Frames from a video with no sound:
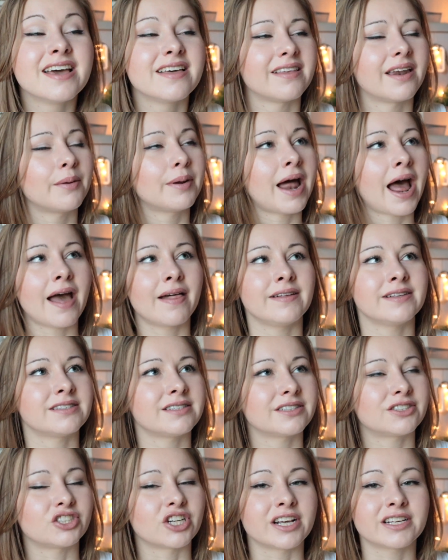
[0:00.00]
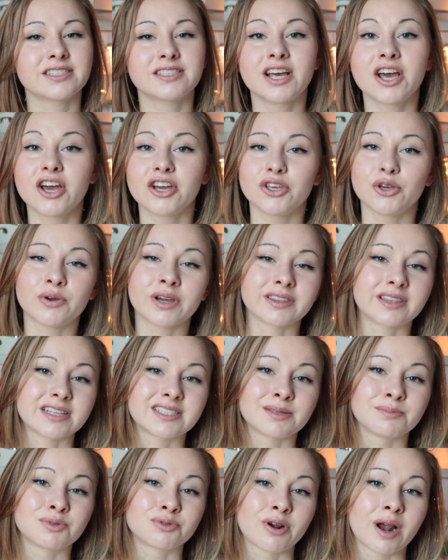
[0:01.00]
I would highly suggest you hit that
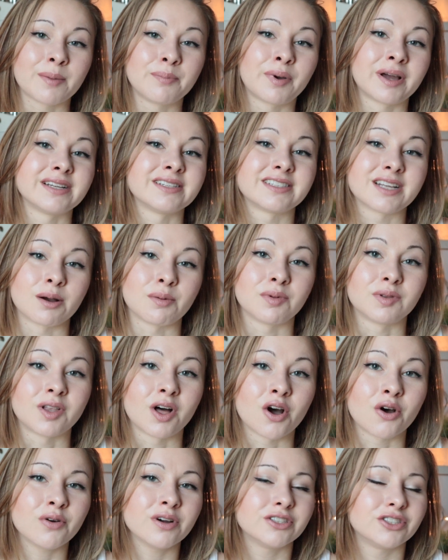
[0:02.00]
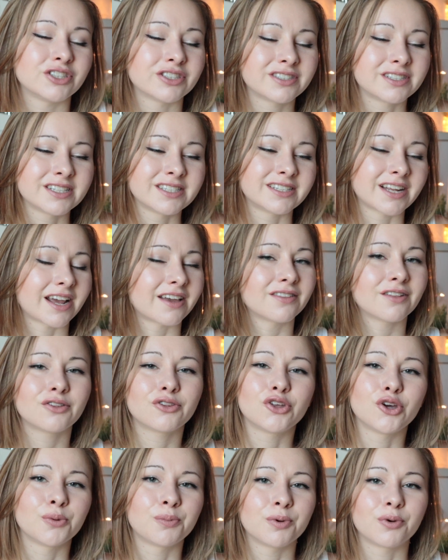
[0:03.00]
subscribe button down below just to stay in the
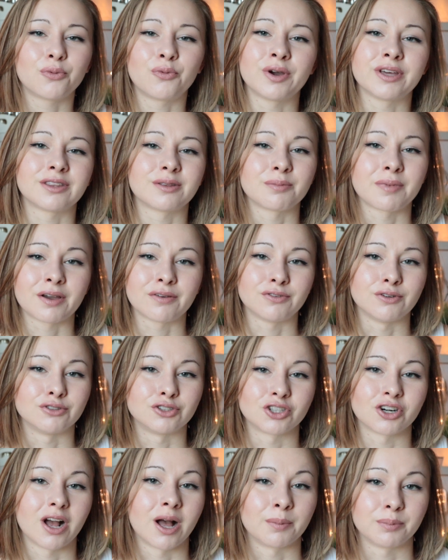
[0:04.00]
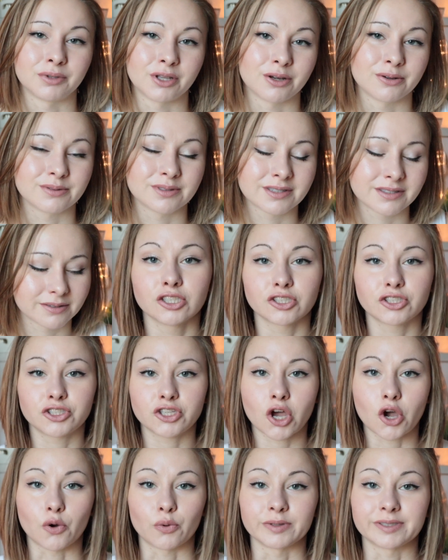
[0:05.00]
loop with my future uploads.
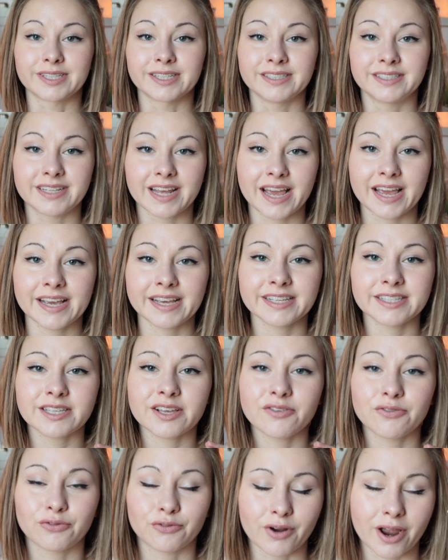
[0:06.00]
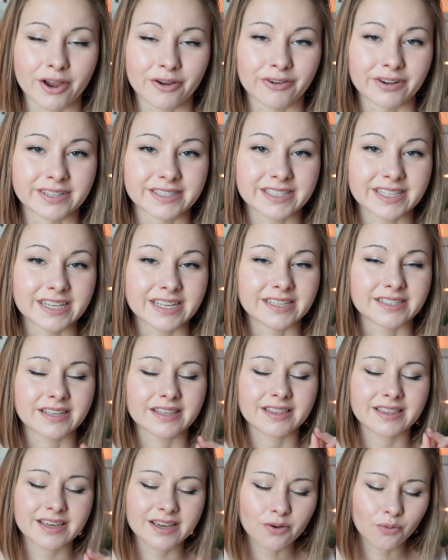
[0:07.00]
So today's fragrance is
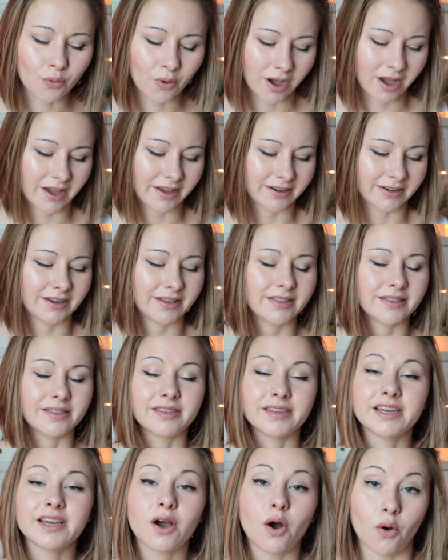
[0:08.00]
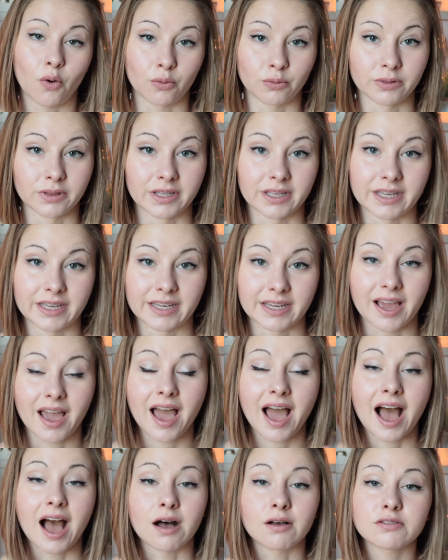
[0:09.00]
the one, the only
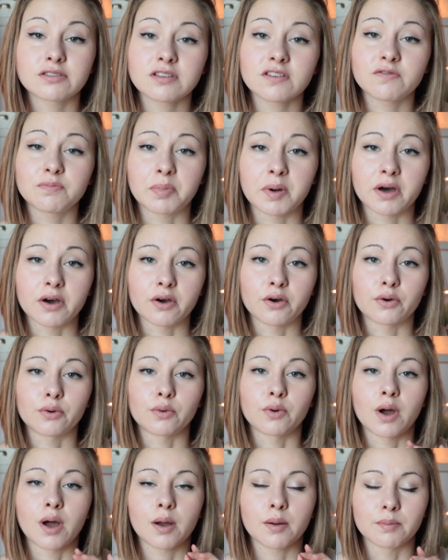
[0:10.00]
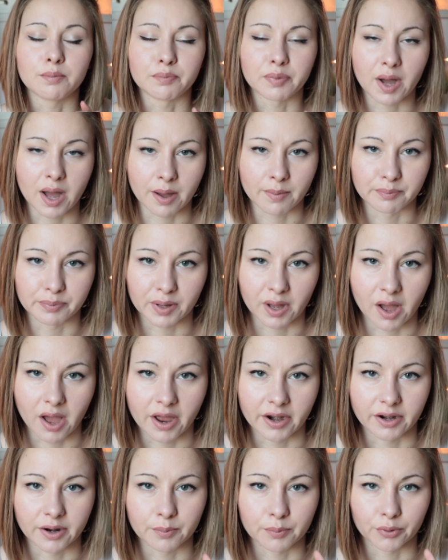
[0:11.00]
House of Beau
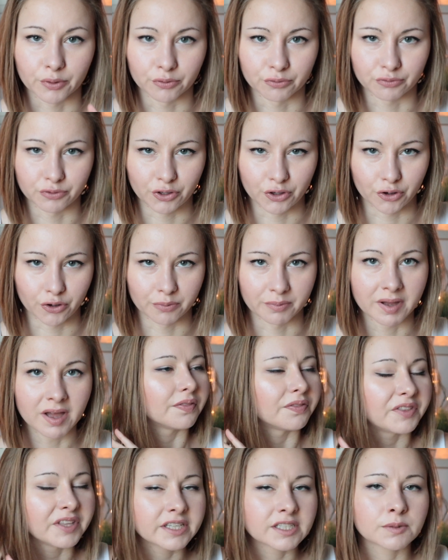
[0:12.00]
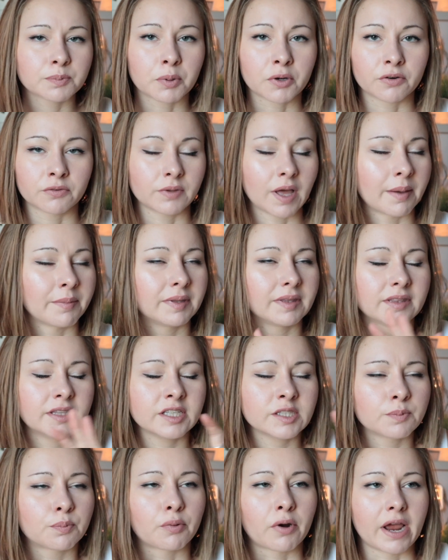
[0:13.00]
Bombon Perfume. This
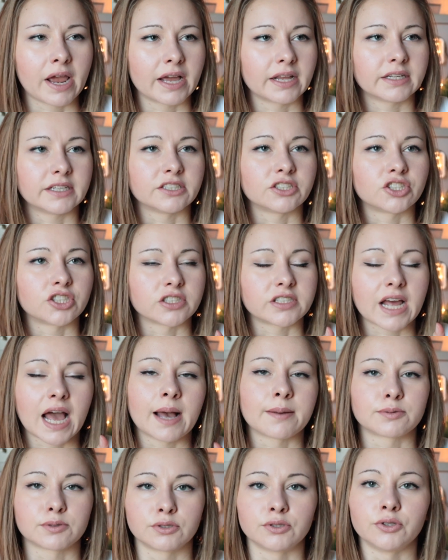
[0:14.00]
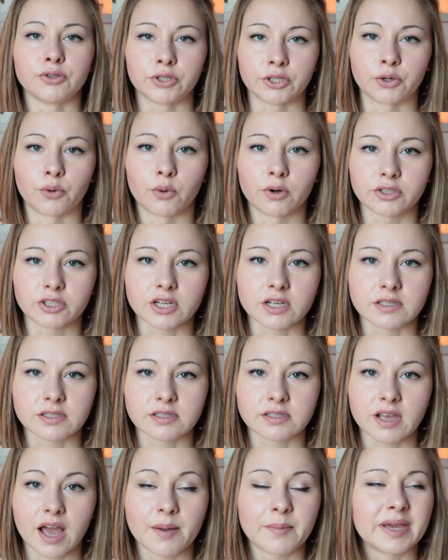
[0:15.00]
brand is just absolutely
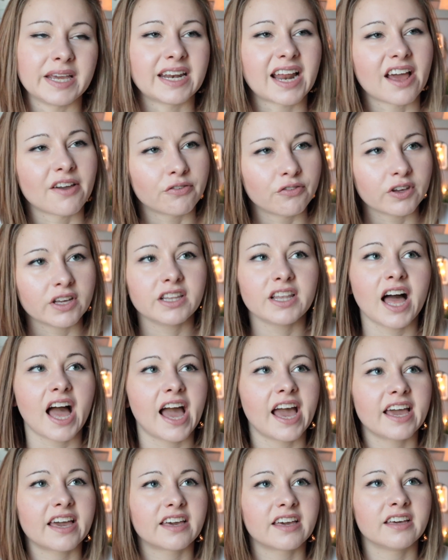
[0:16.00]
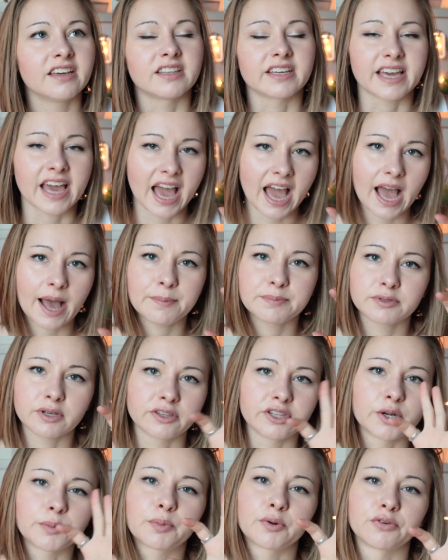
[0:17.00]
gorgeous. I feel like the caps
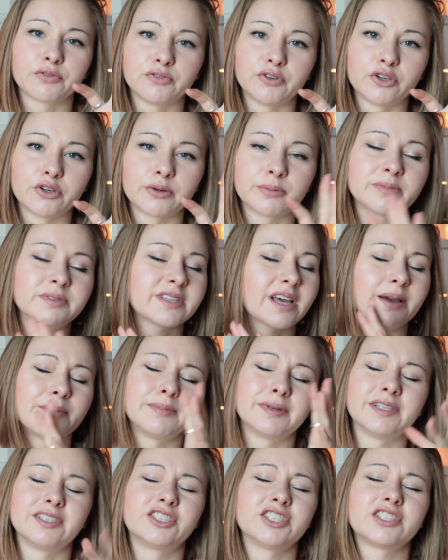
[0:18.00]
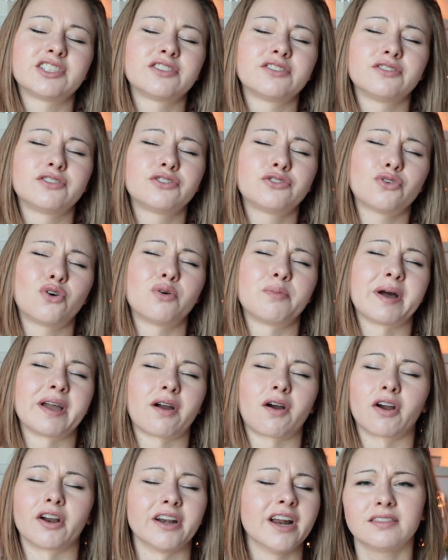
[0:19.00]
on their perfumes, just stole my
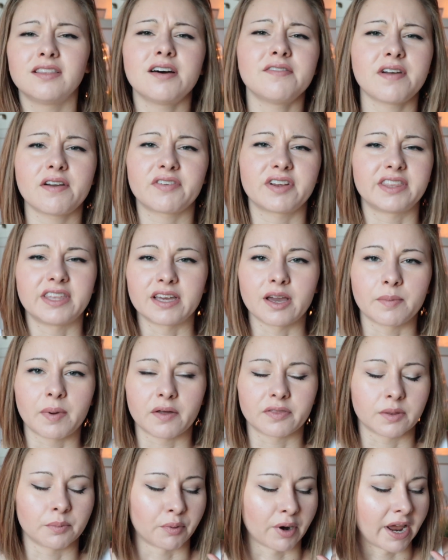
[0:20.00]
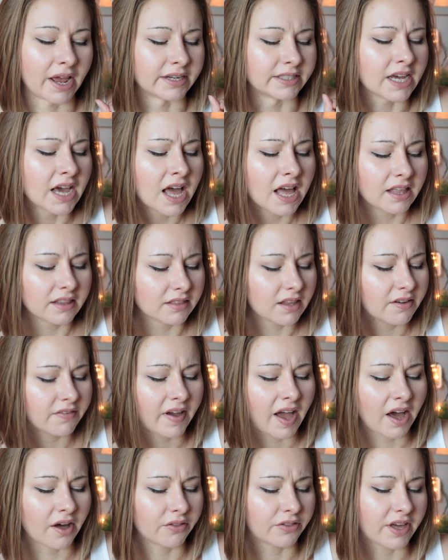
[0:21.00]
heart. Love everything about the brand.
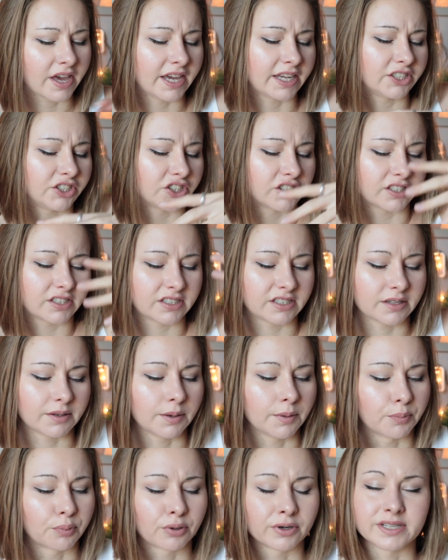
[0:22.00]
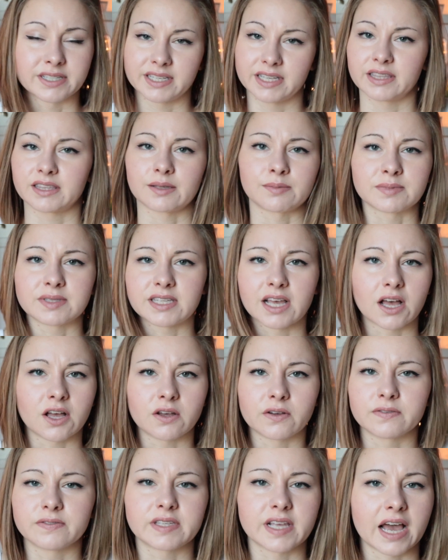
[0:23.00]
Love how they just present
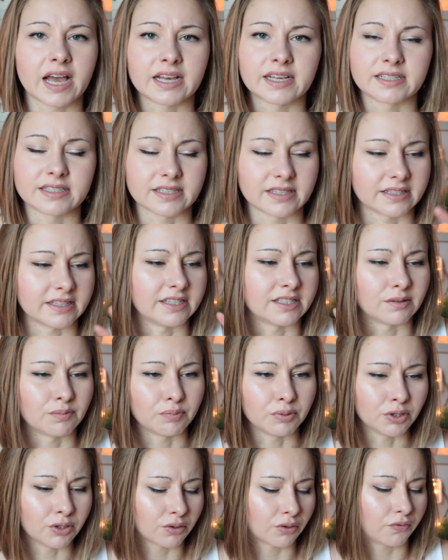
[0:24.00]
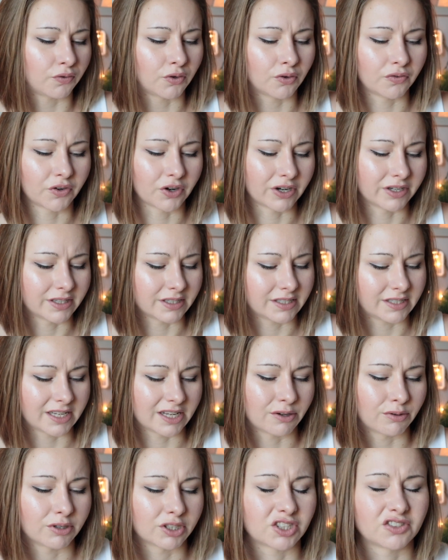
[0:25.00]
themselves as these beautiful, very
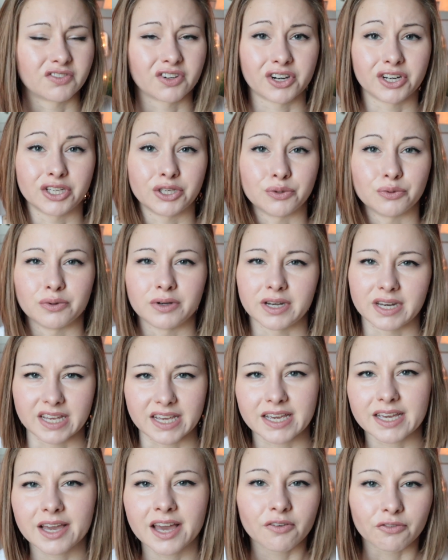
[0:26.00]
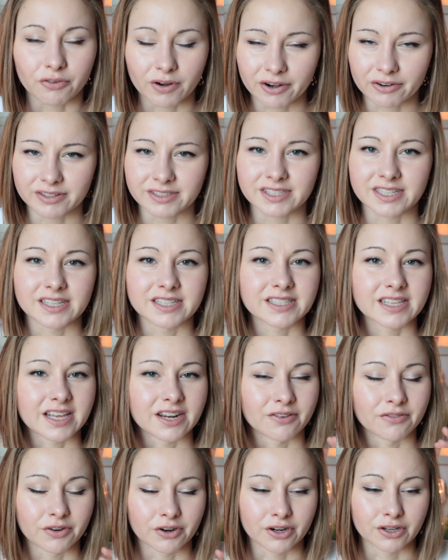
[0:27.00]
distinguished, very unique fragrances in
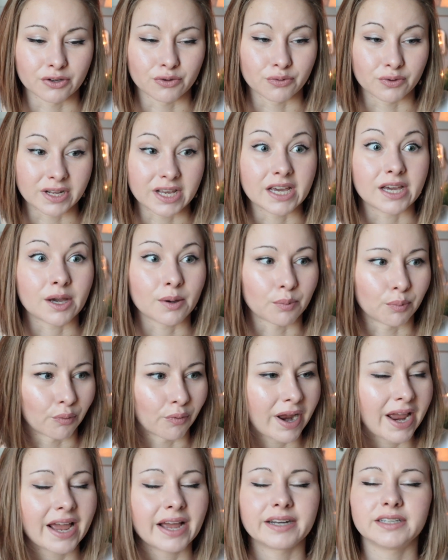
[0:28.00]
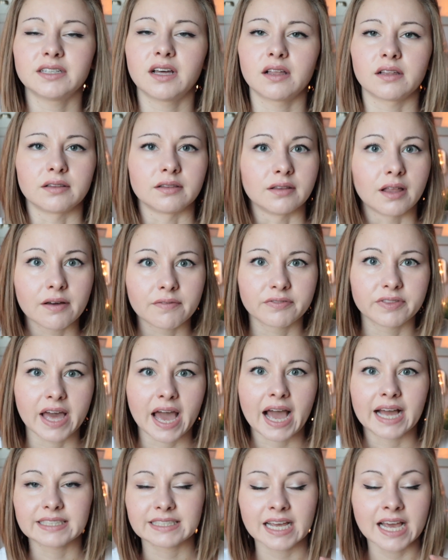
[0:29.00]
a very unique brand. Love
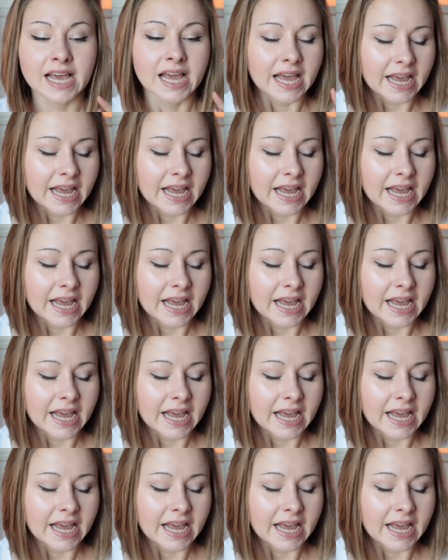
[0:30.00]
that.